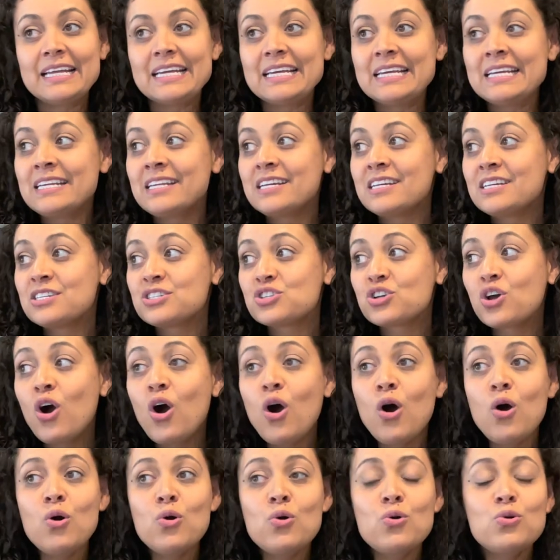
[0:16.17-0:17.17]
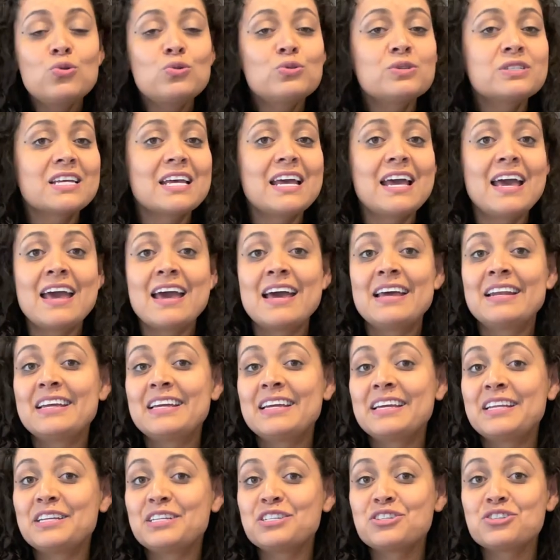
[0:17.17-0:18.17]
It is cold and
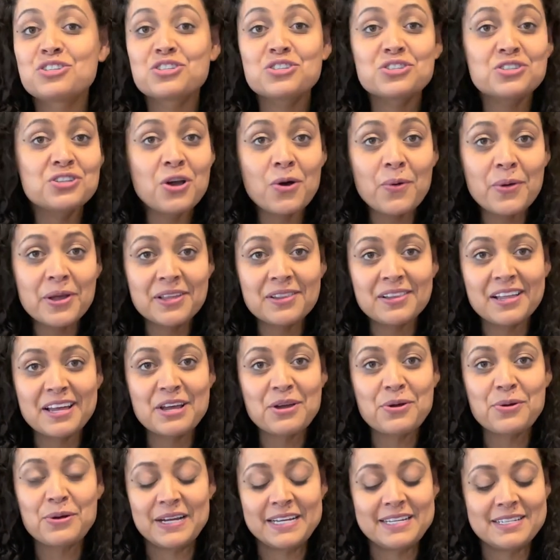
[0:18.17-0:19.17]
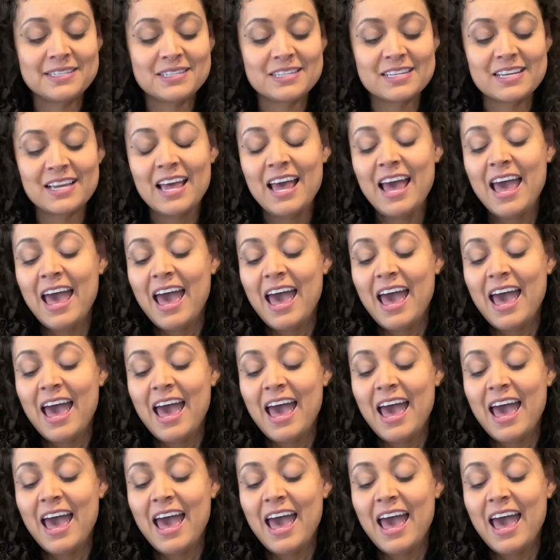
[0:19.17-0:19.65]
it is snowing like crazy.